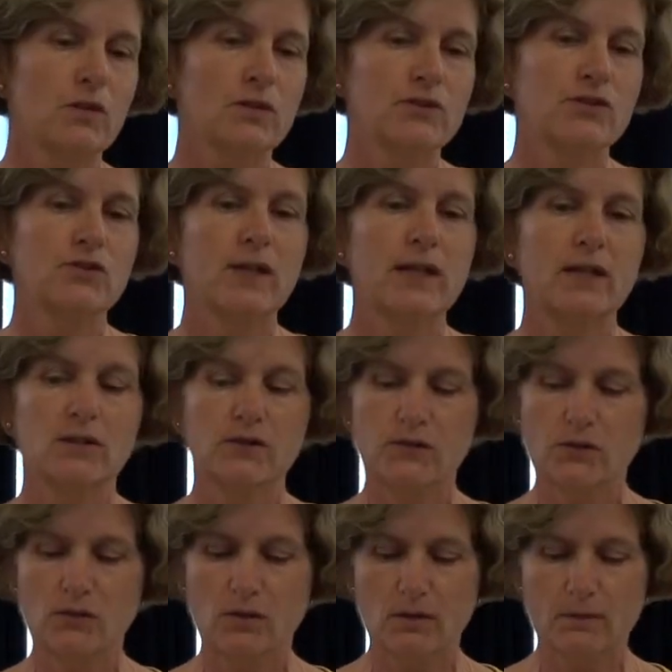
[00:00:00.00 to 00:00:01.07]
Australia,
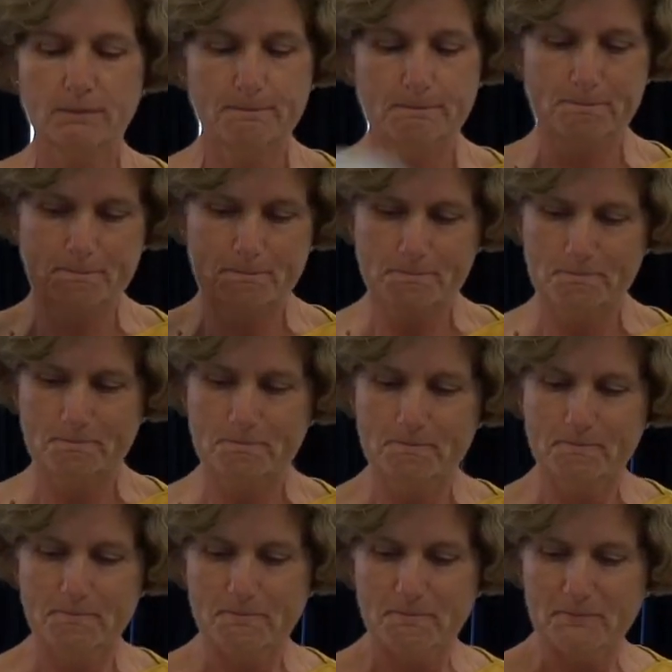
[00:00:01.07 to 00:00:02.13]
so
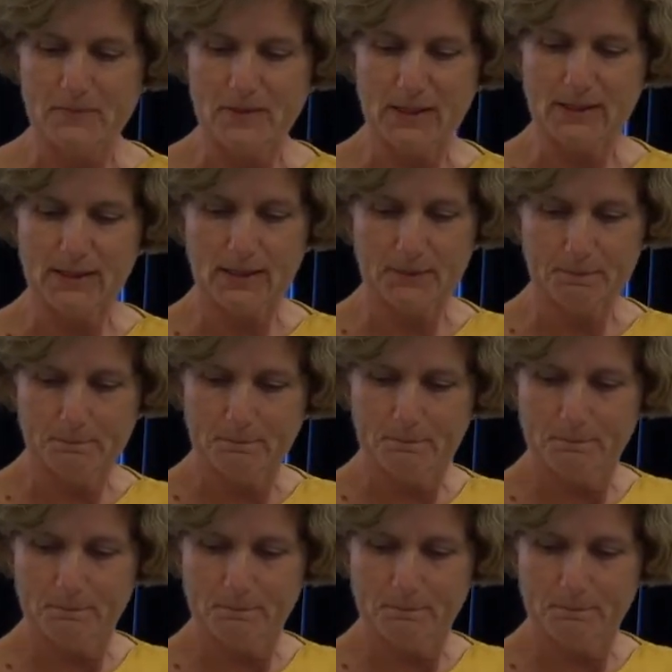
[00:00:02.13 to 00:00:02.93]
that's it.